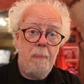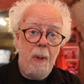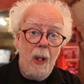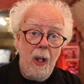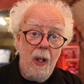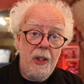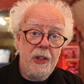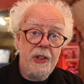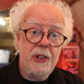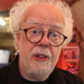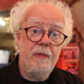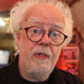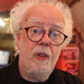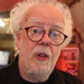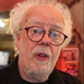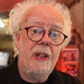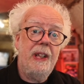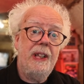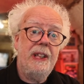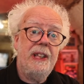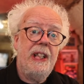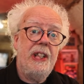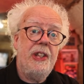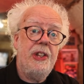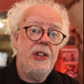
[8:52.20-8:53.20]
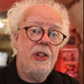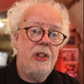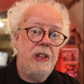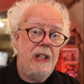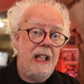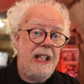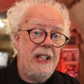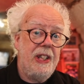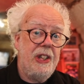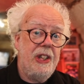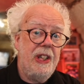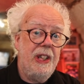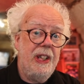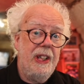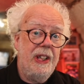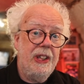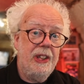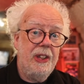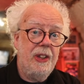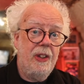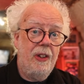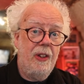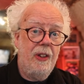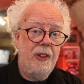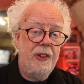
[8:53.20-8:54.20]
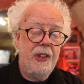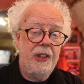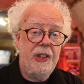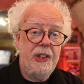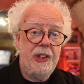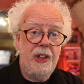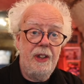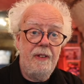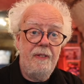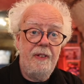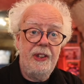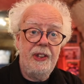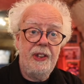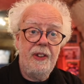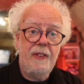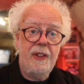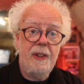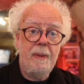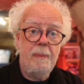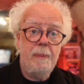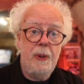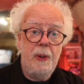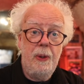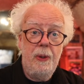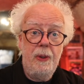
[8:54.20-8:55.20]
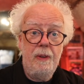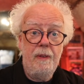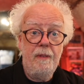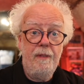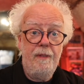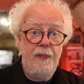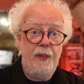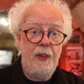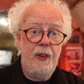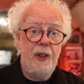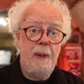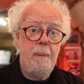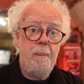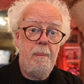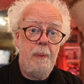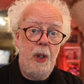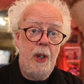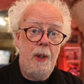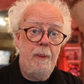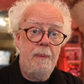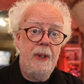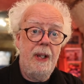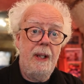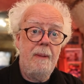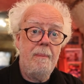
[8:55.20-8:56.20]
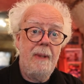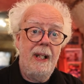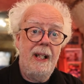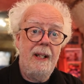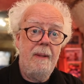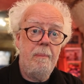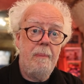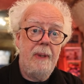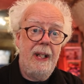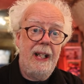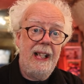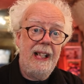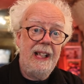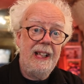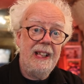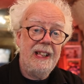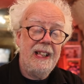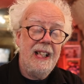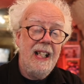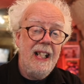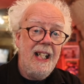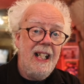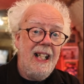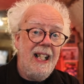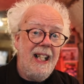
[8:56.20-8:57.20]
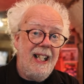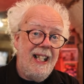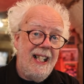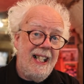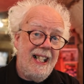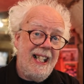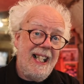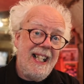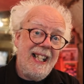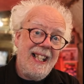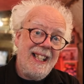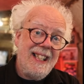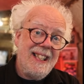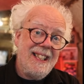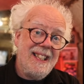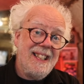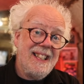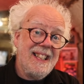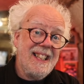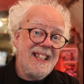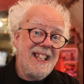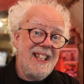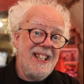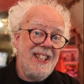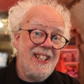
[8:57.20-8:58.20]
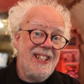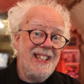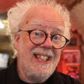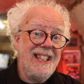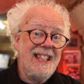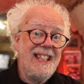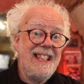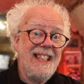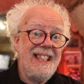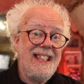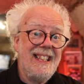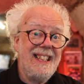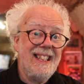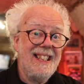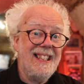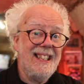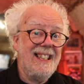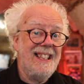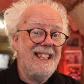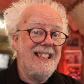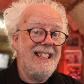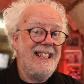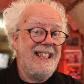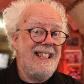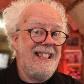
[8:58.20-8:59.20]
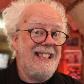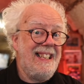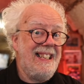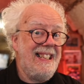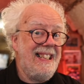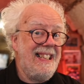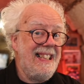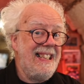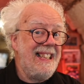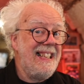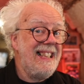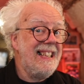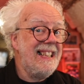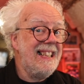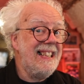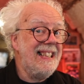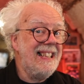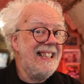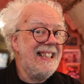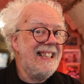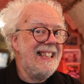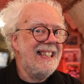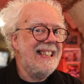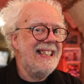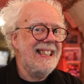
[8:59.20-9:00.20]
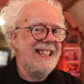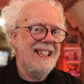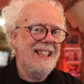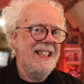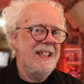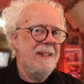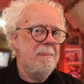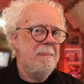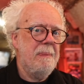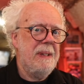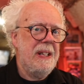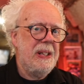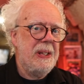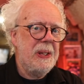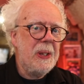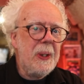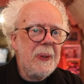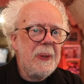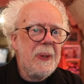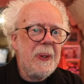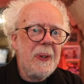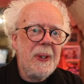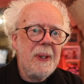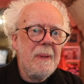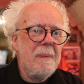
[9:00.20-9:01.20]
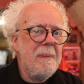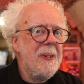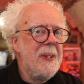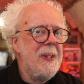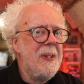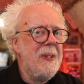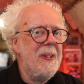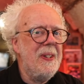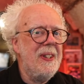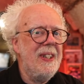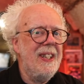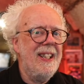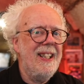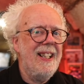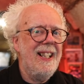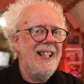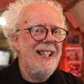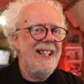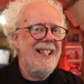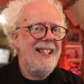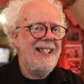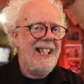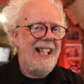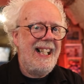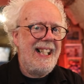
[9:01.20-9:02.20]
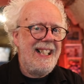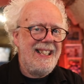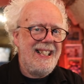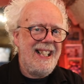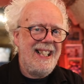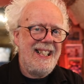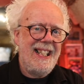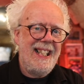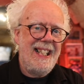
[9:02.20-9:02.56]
parts of rockets in trenches on the surface of the moon for a permanent manned base, and they did it, but not on the moon. They did